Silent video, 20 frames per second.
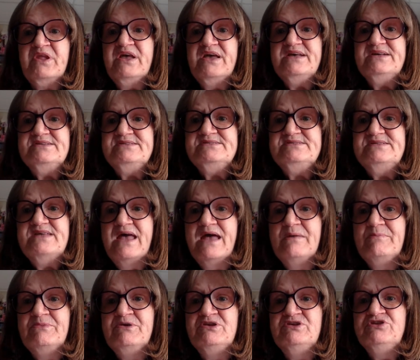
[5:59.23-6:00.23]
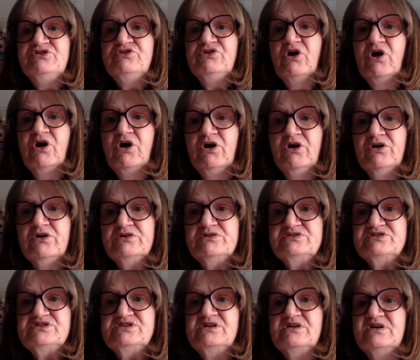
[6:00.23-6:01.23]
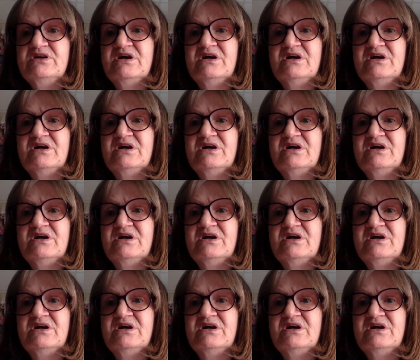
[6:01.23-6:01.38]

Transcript: Examine your heart.